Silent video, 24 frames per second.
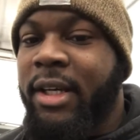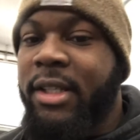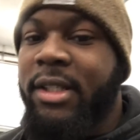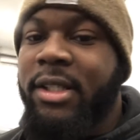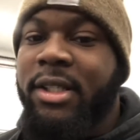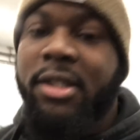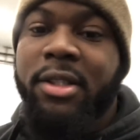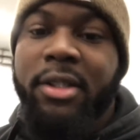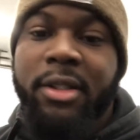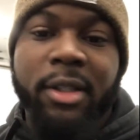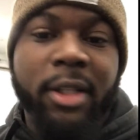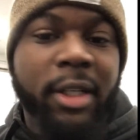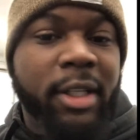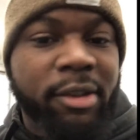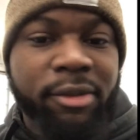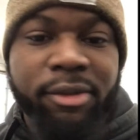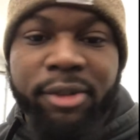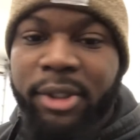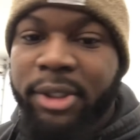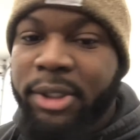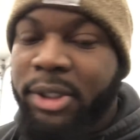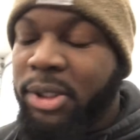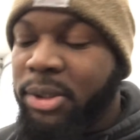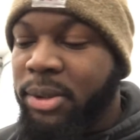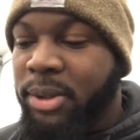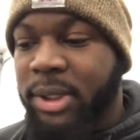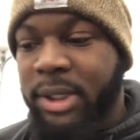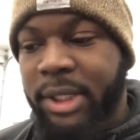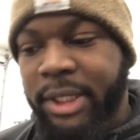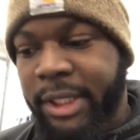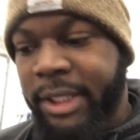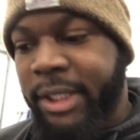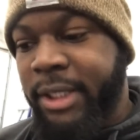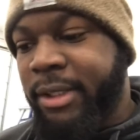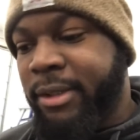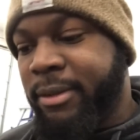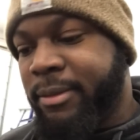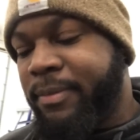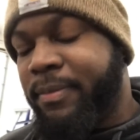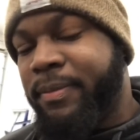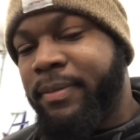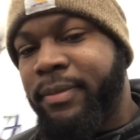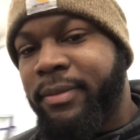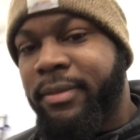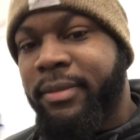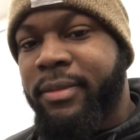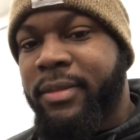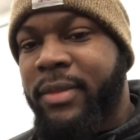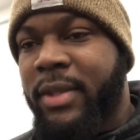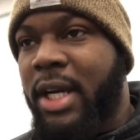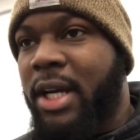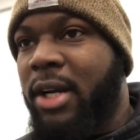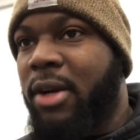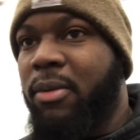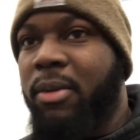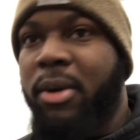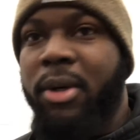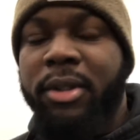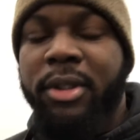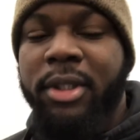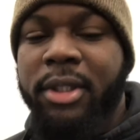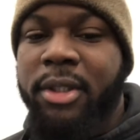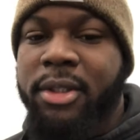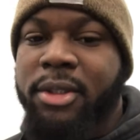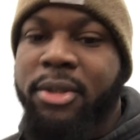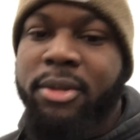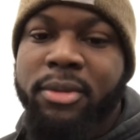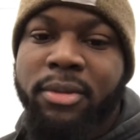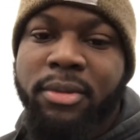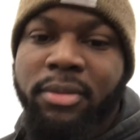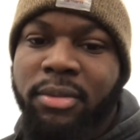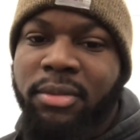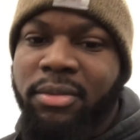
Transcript: Just looking for a two-seater. I don't want no.